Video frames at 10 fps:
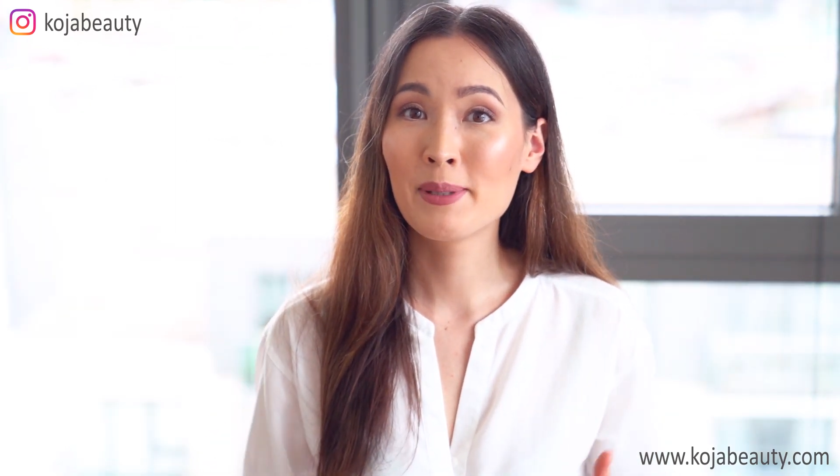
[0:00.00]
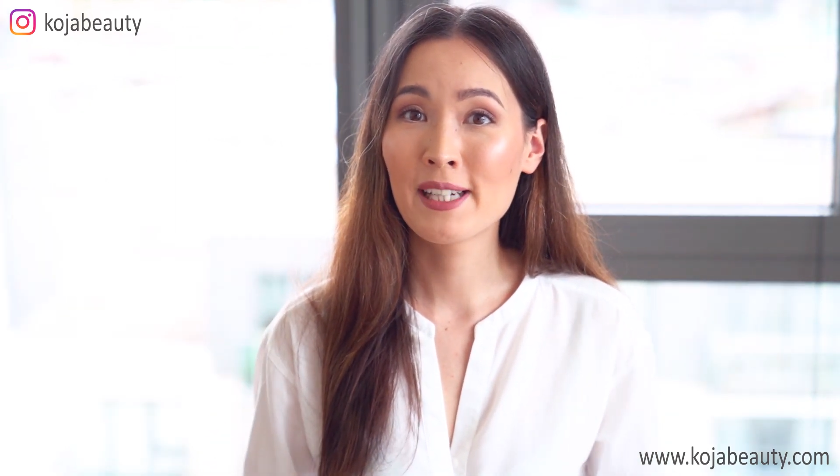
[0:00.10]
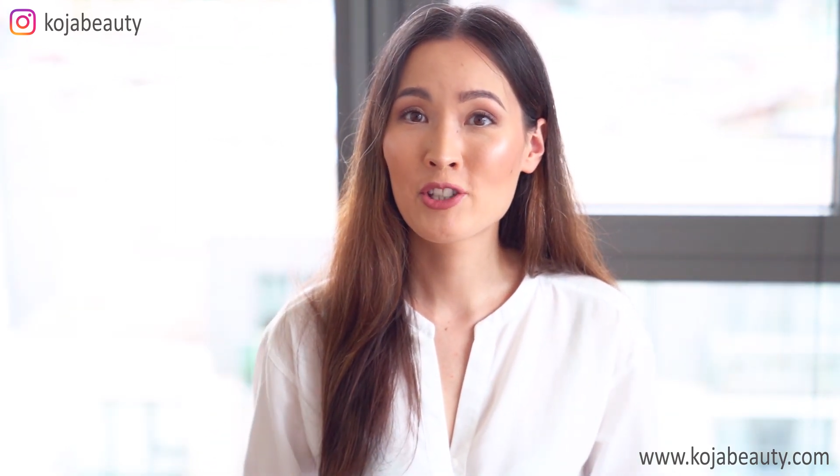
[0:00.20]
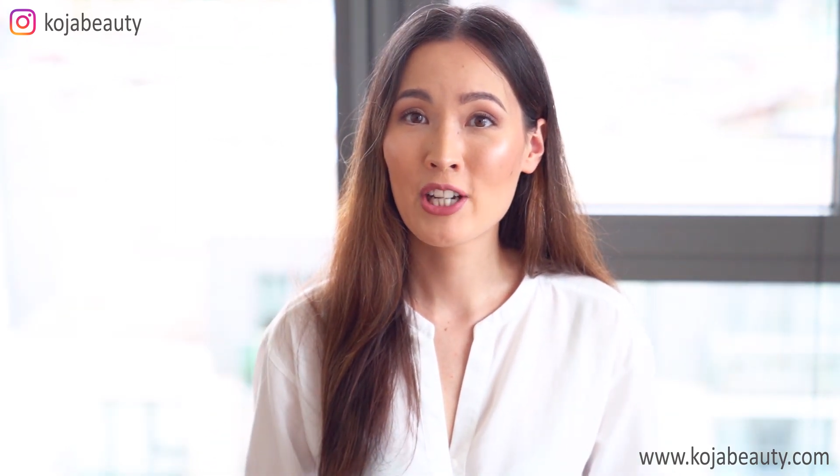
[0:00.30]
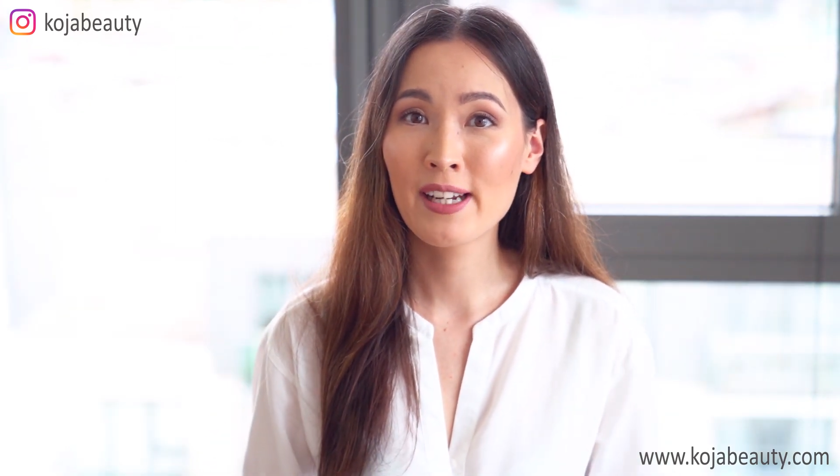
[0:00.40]

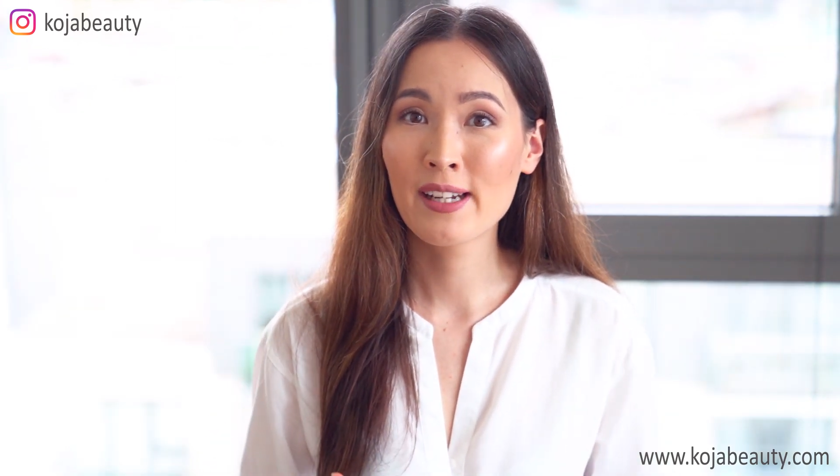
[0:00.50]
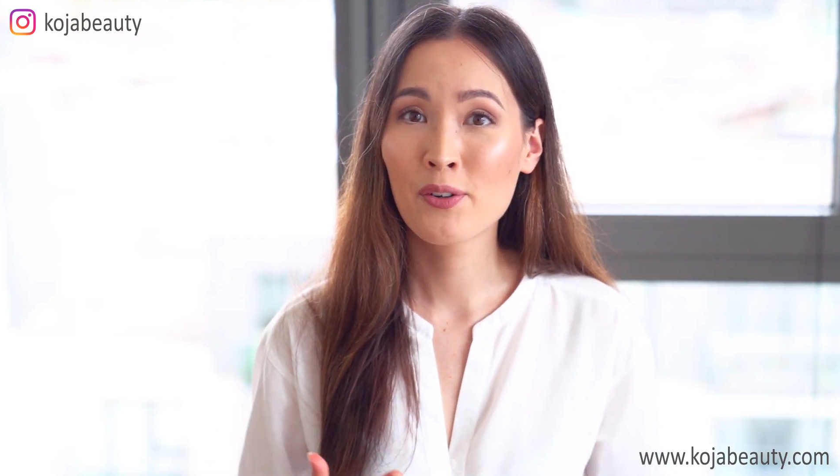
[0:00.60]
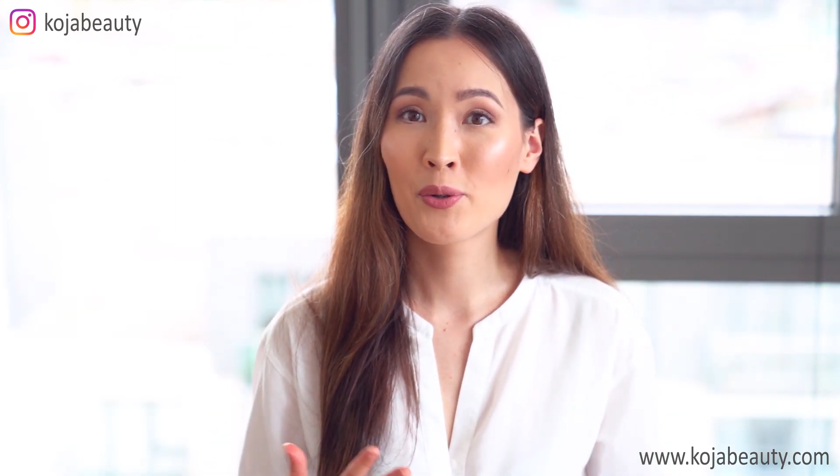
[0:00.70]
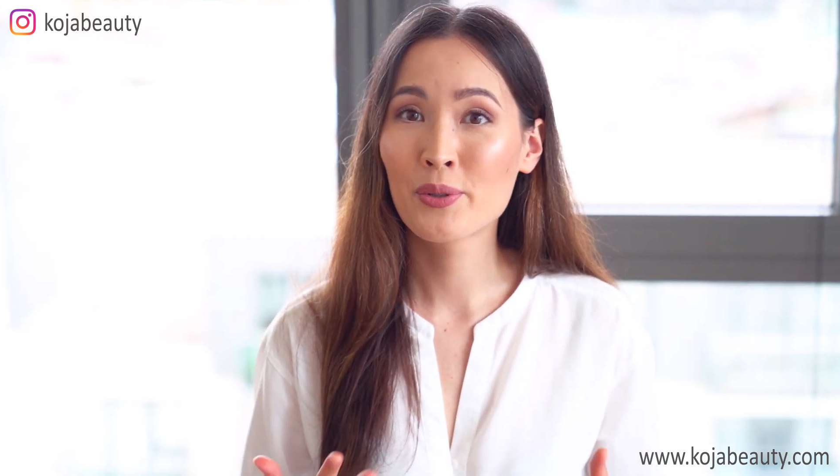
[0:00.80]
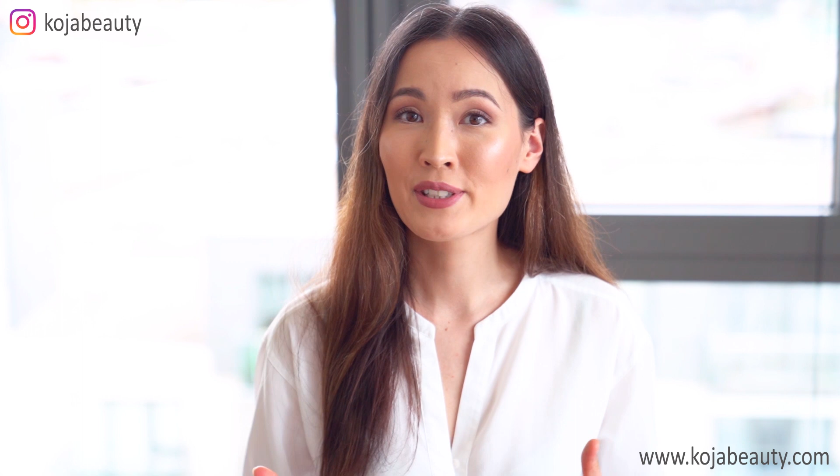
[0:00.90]

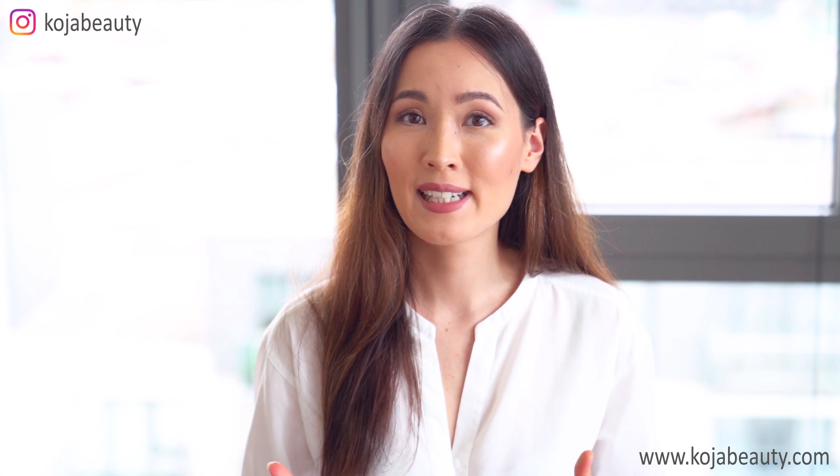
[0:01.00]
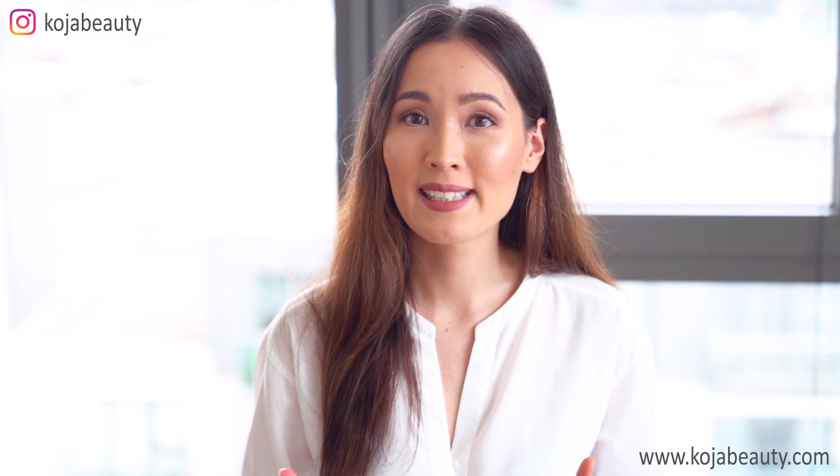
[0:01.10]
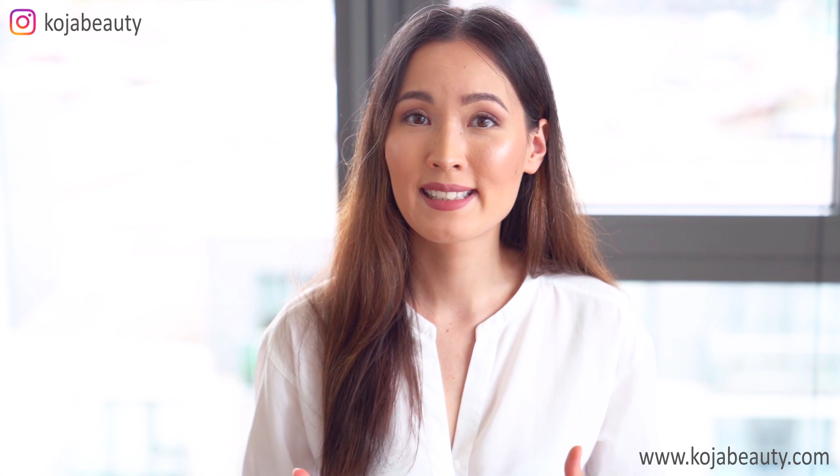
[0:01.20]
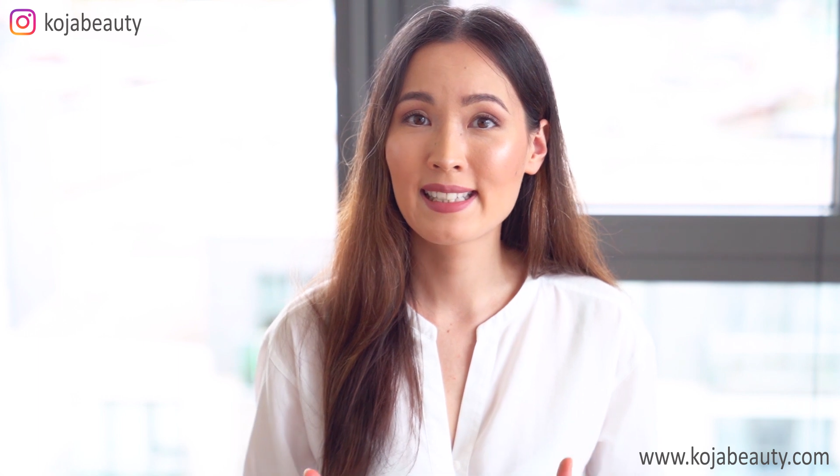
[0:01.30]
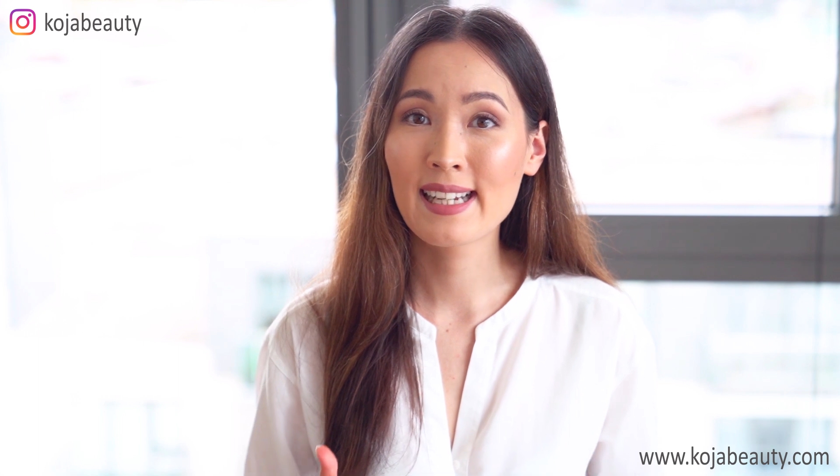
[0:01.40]
BHA or
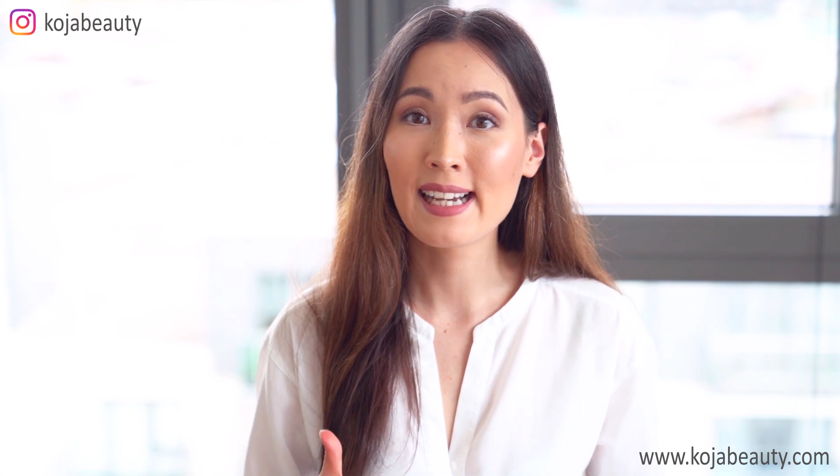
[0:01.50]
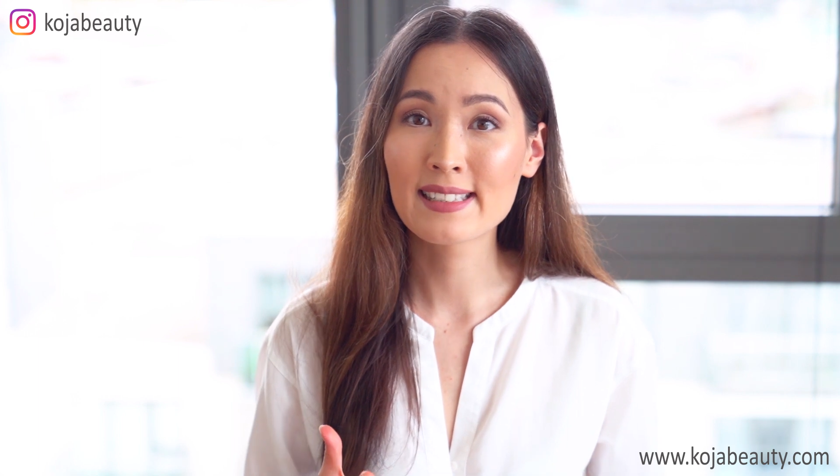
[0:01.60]
salicylic